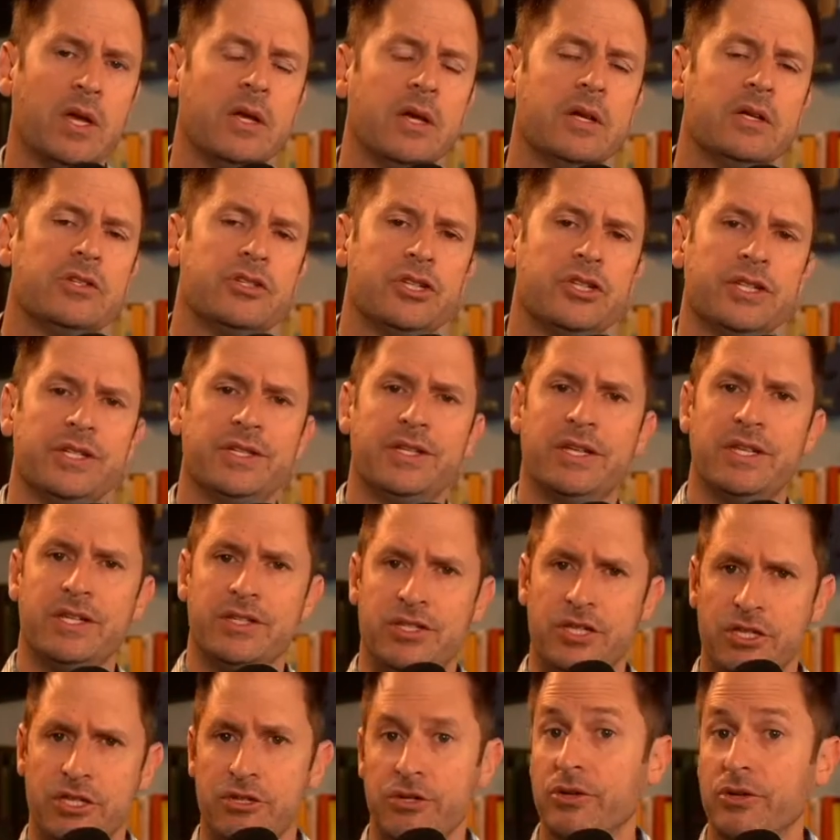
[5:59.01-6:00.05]
She
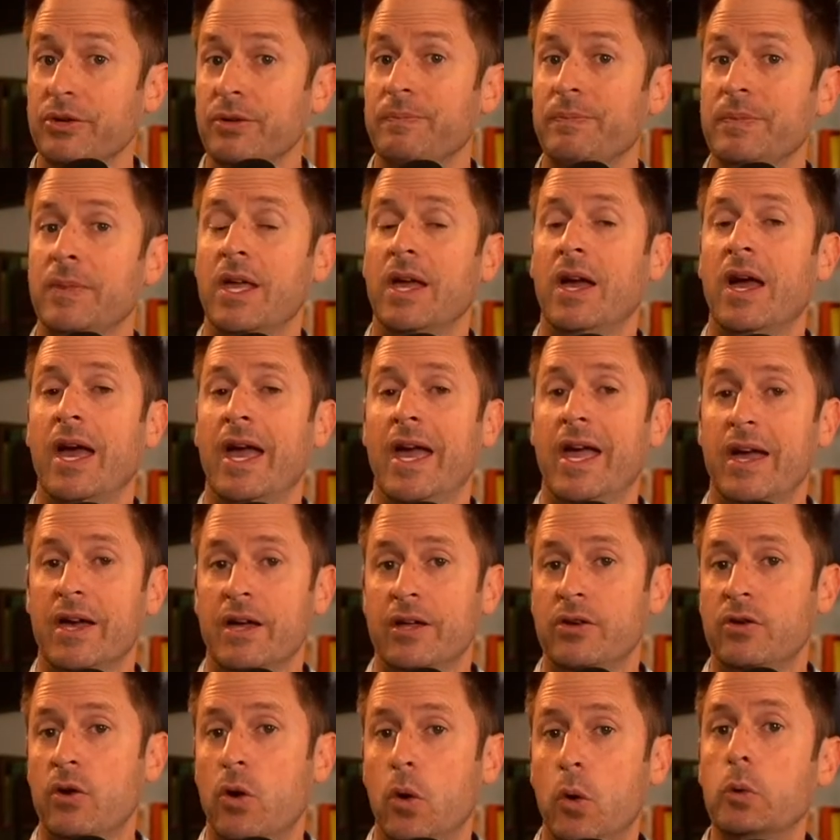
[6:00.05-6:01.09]
continued,
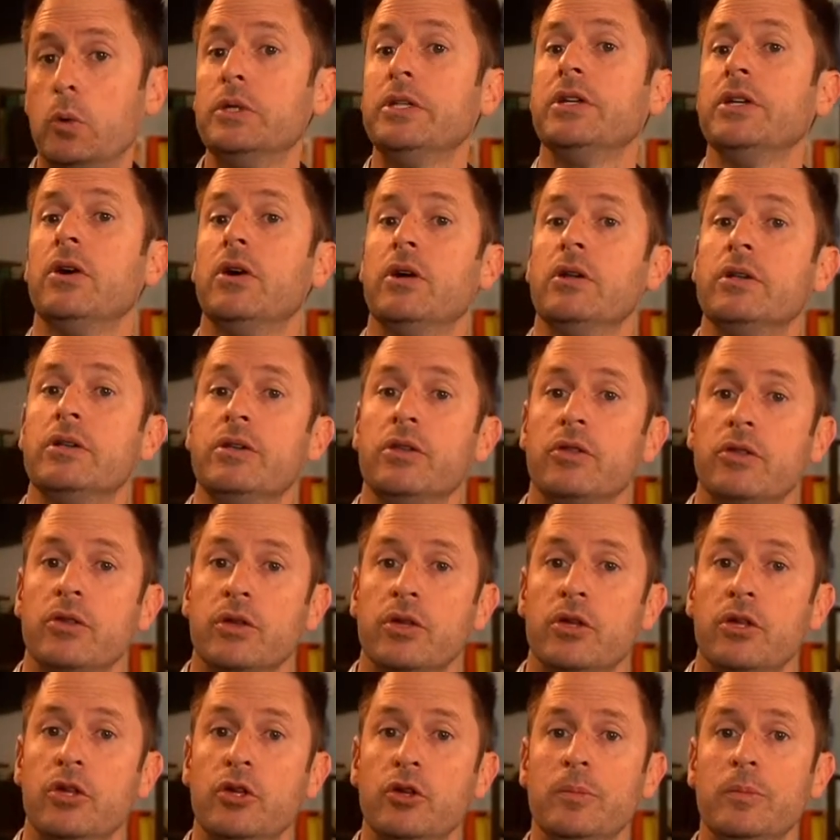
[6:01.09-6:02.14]
and holding the
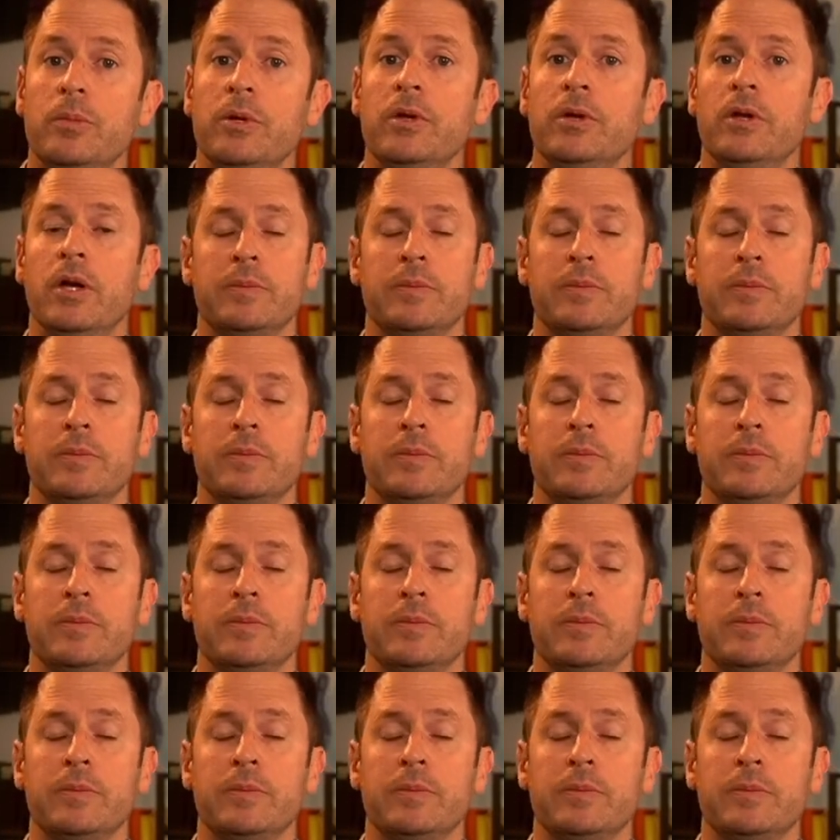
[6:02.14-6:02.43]
human